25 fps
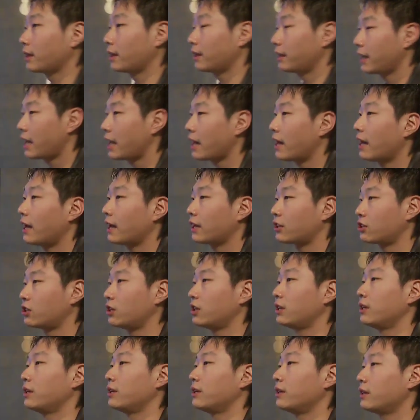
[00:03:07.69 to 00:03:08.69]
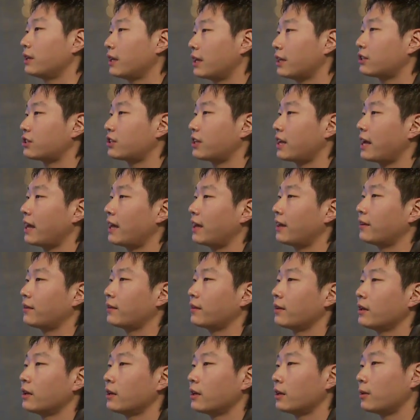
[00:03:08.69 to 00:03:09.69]
Yeah, actually yes. And
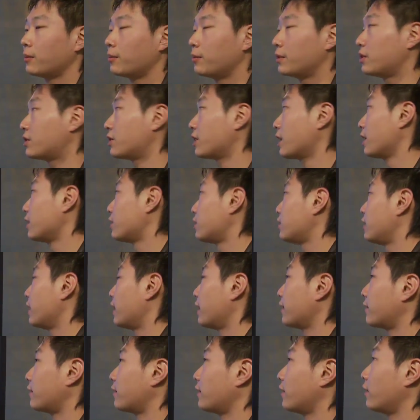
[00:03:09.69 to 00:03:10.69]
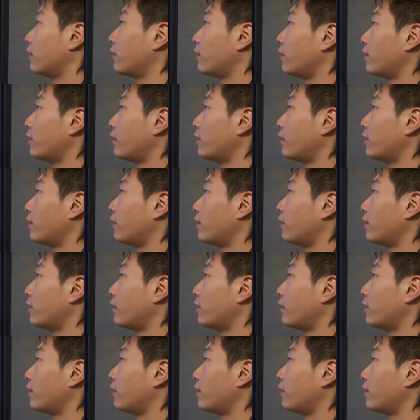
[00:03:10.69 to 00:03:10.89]
besides that,